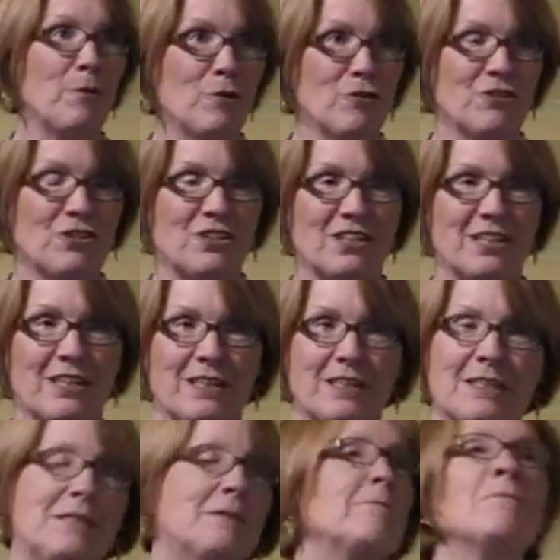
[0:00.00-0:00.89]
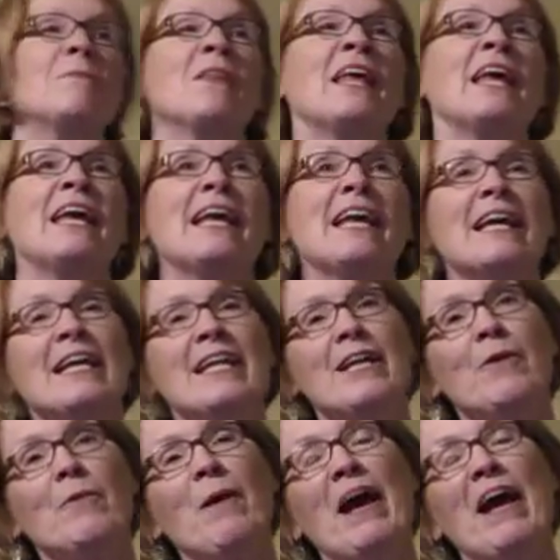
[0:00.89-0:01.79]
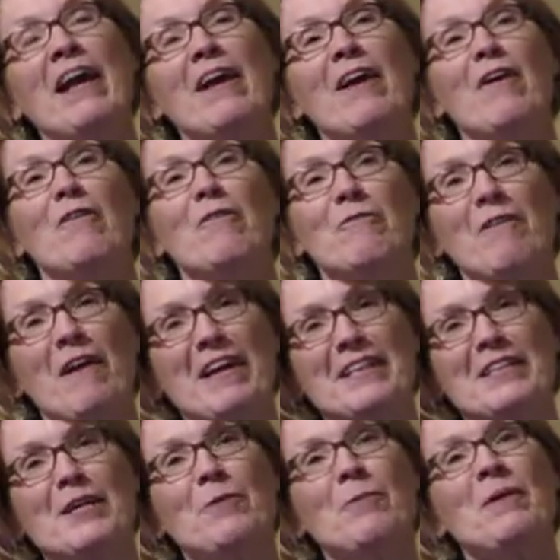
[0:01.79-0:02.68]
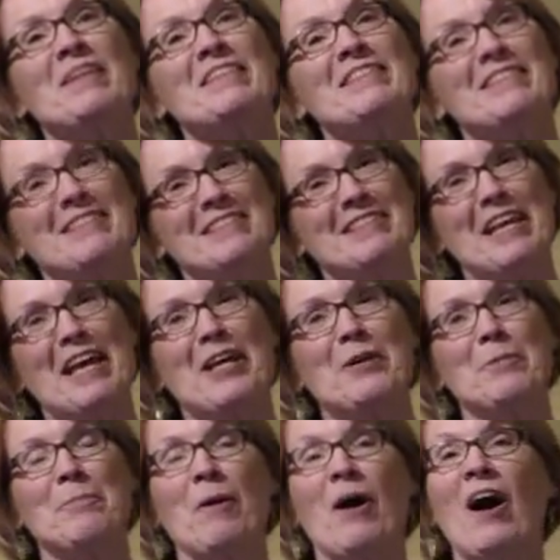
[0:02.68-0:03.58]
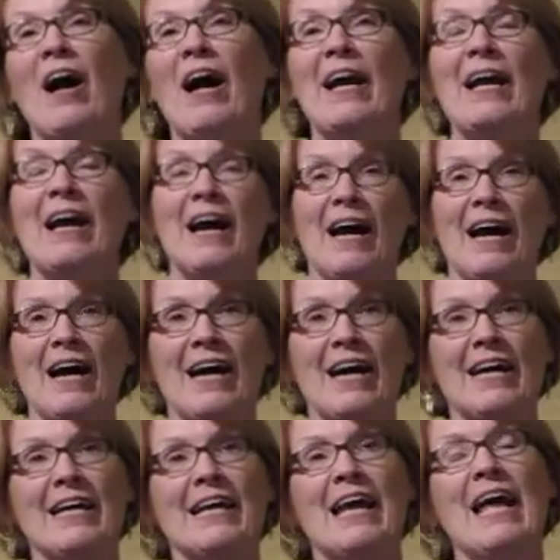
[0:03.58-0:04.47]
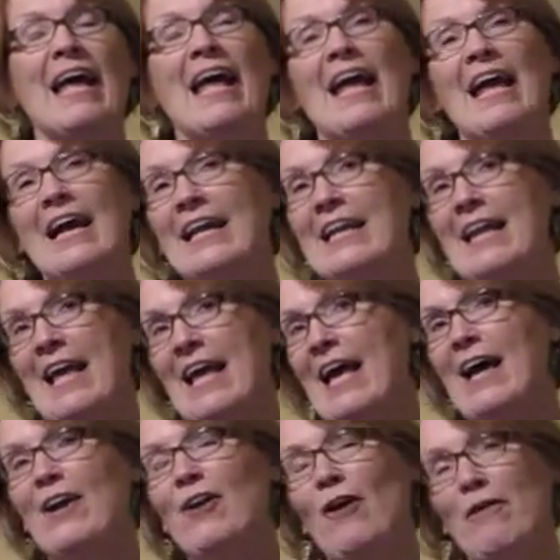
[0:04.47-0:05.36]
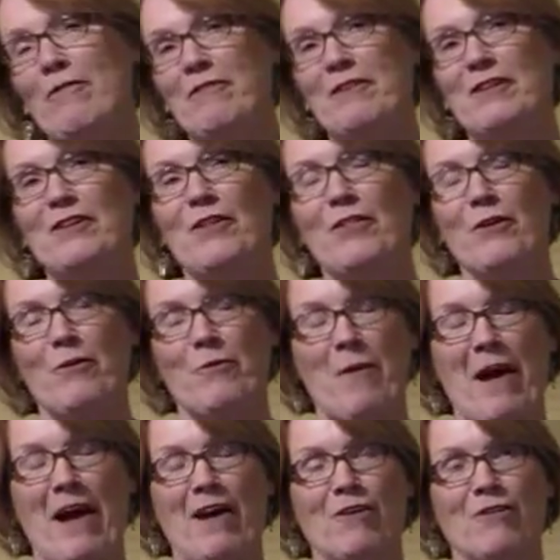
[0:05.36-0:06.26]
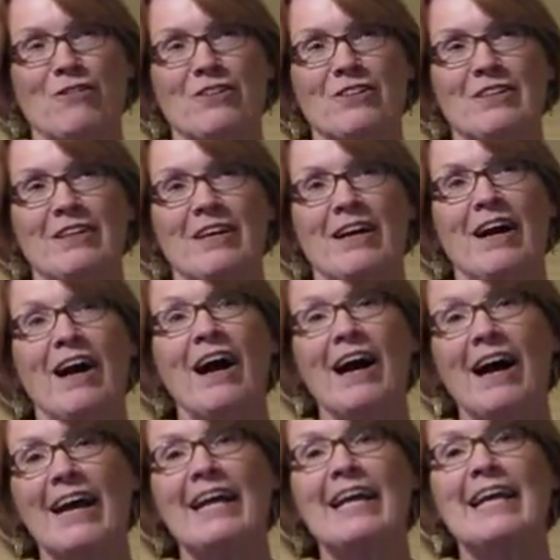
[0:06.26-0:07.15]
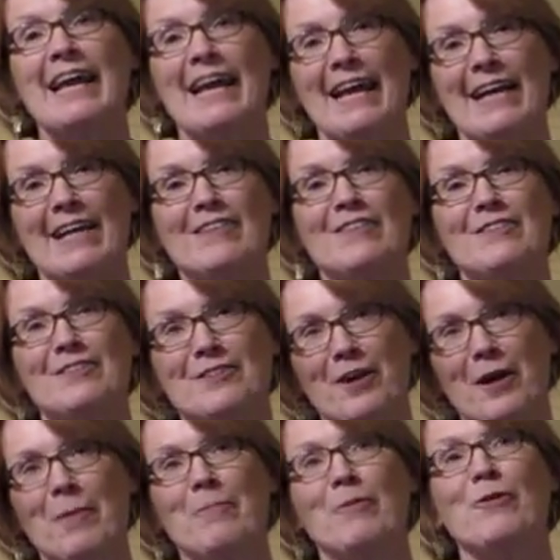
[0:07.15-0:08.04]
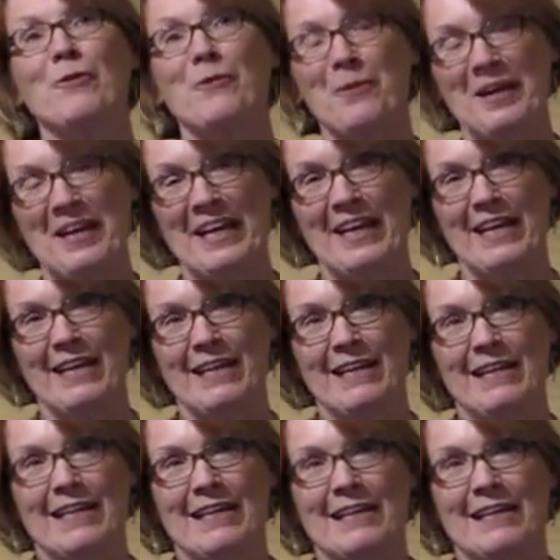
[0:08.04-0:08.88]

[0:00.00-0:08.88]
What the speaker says: bullshit. Anyway, finally we say goodbye, hug, and head off into the crowd. I can't stop grinning.